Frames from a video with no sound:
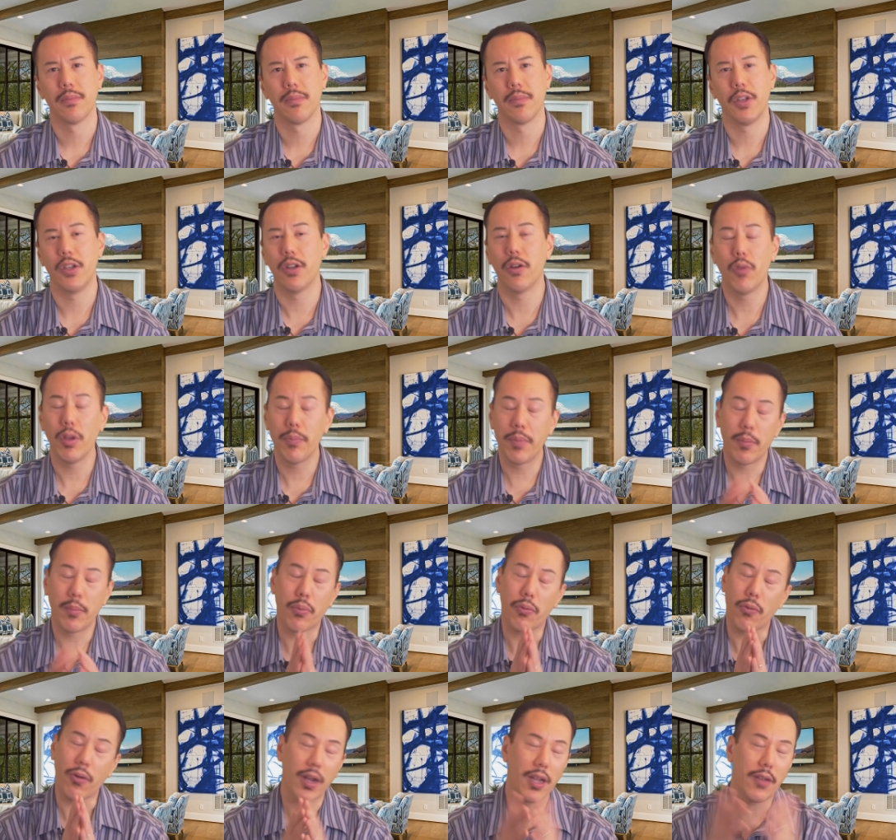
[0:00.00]
You know, we've been
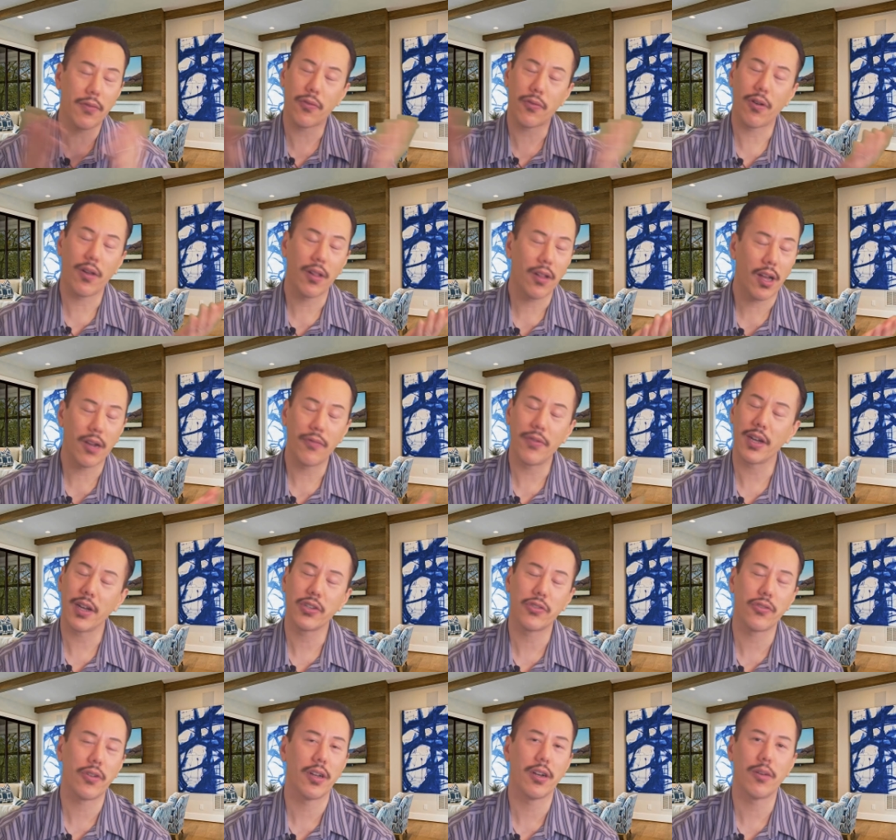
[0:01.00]
praying for a lot of
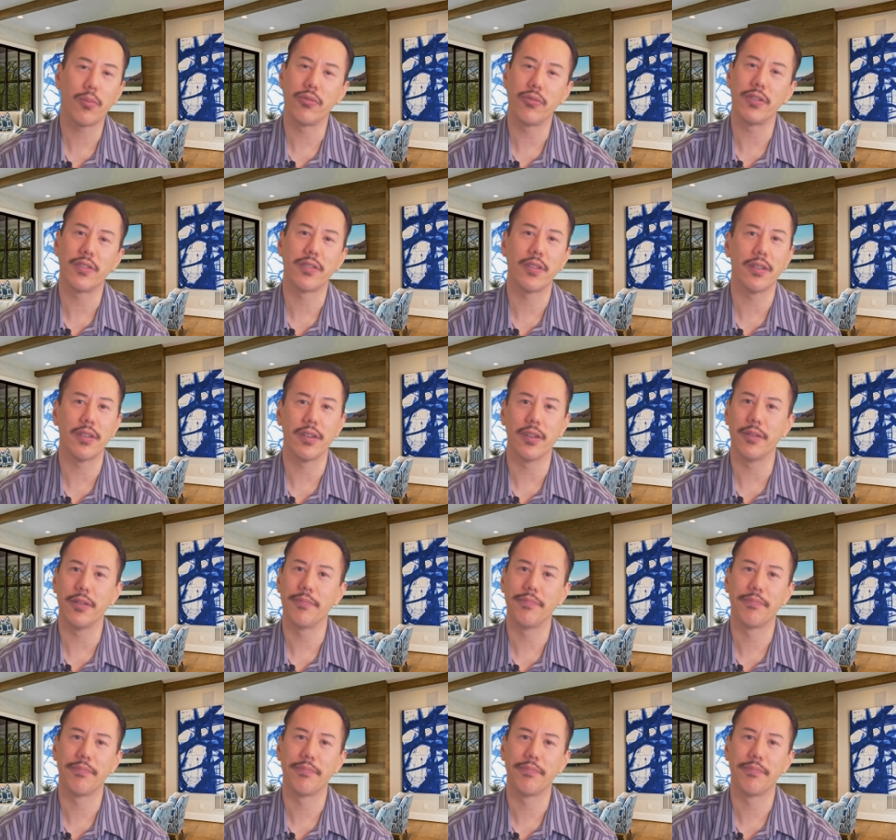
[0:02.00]
extra help recently